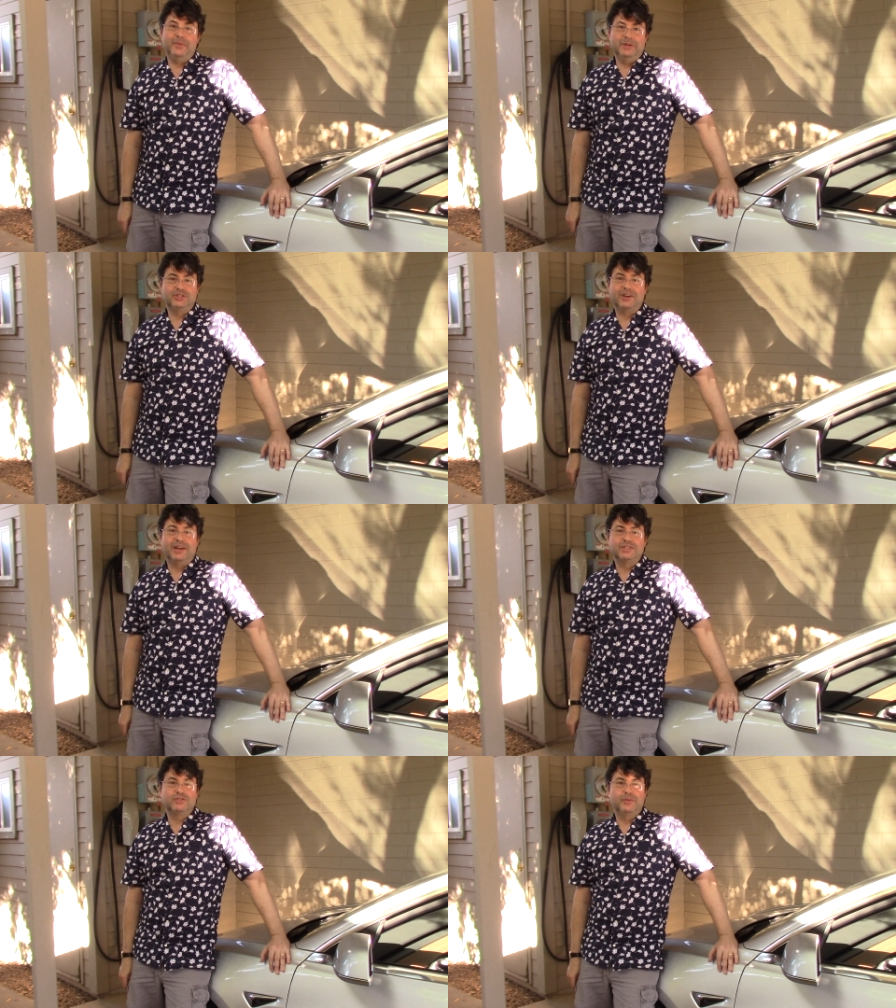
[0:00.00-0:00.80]
much it
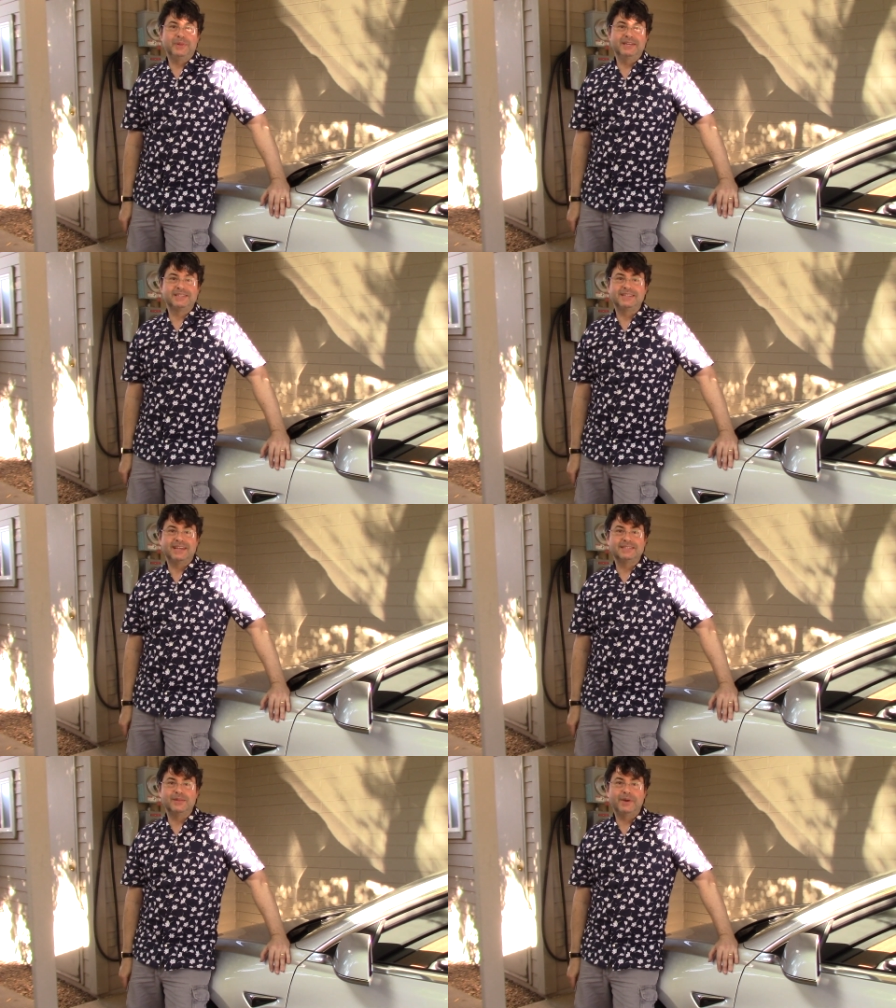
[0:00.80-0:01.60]
costs to replace a
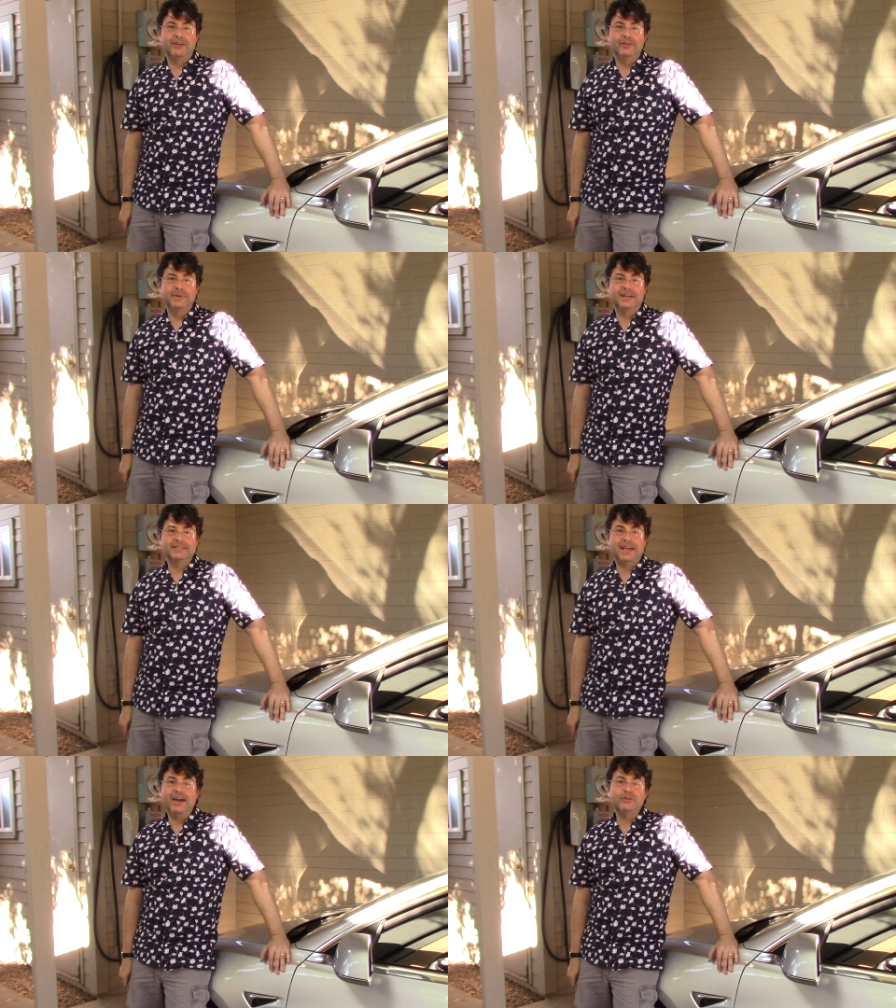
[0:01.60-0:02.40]
Tesla battery
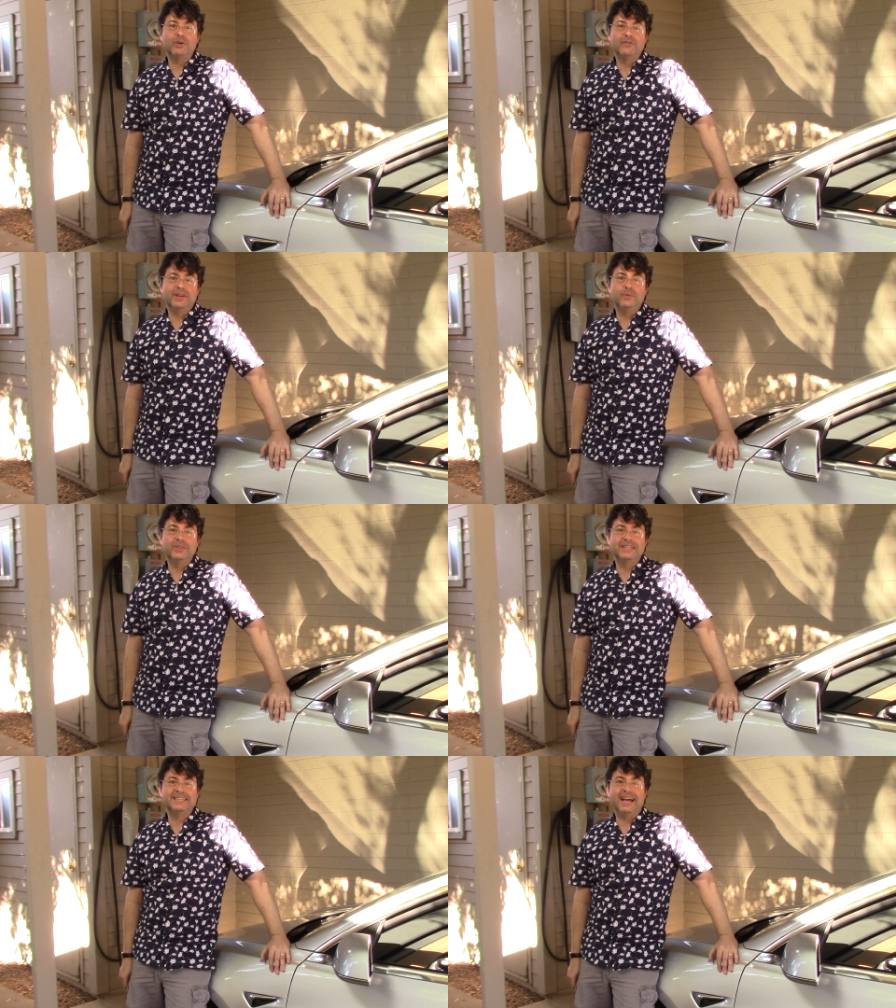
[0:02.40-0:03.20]
because I don't know of
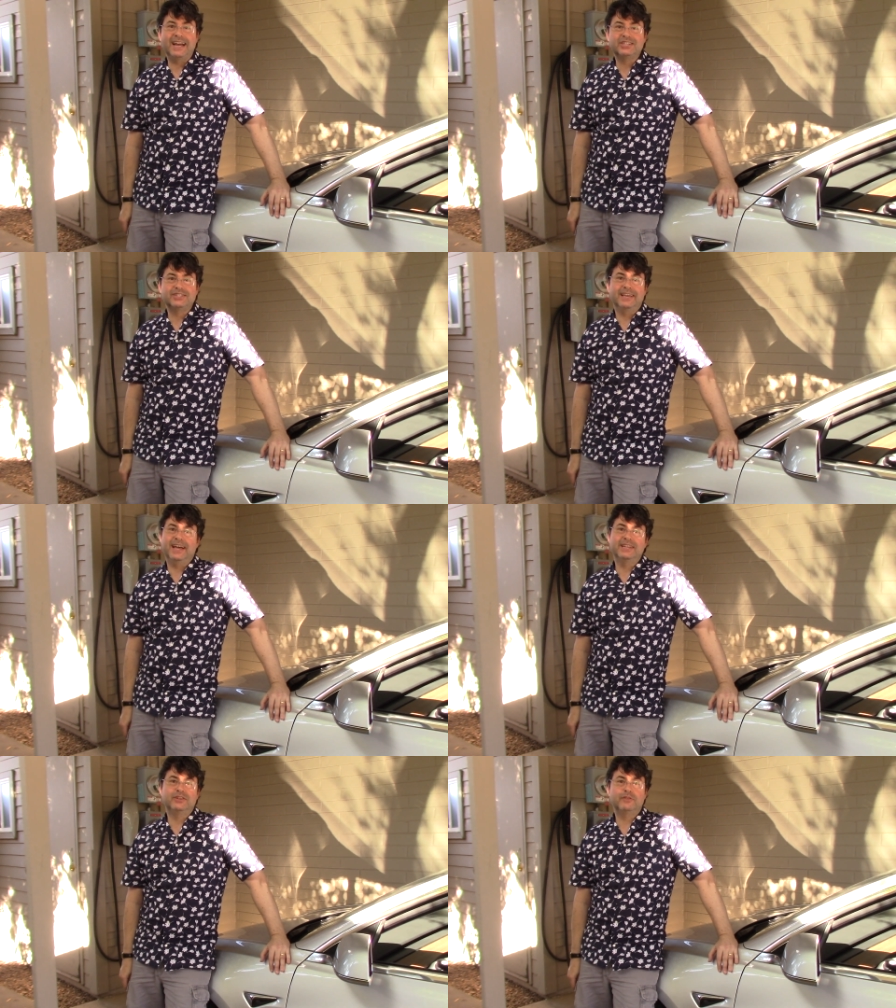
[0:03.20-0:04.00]
anyone that's actually
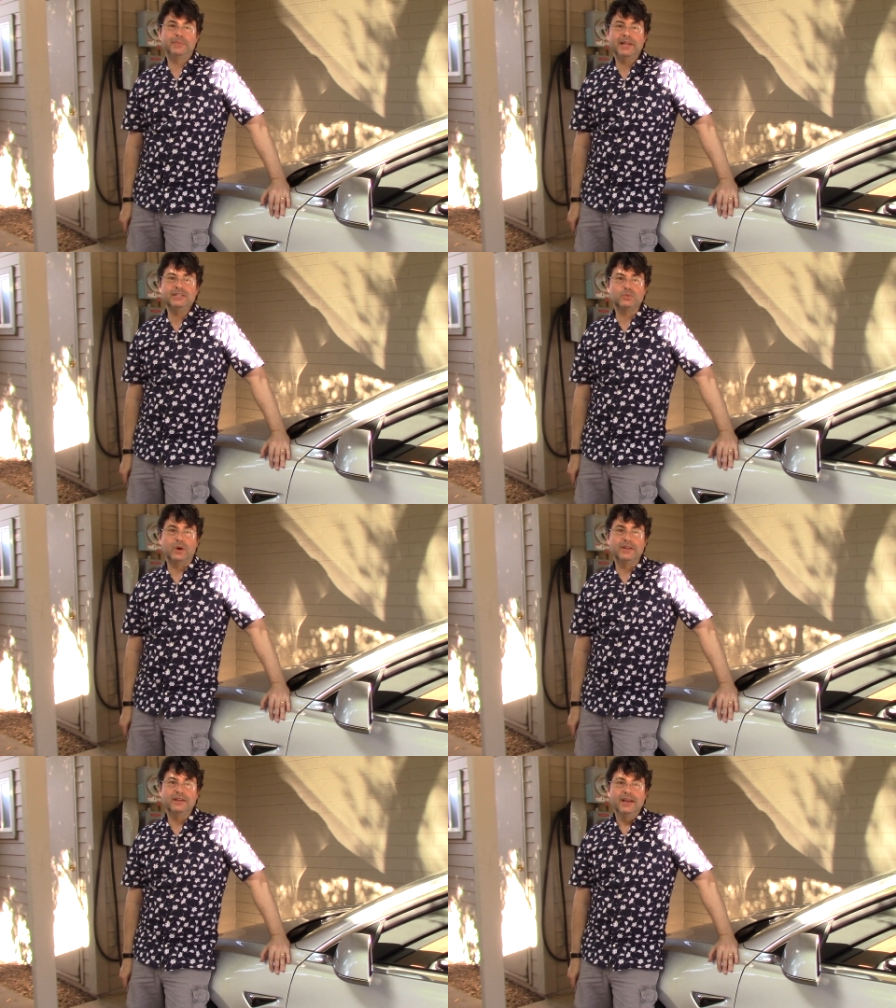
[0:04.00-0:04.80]
had to replace one.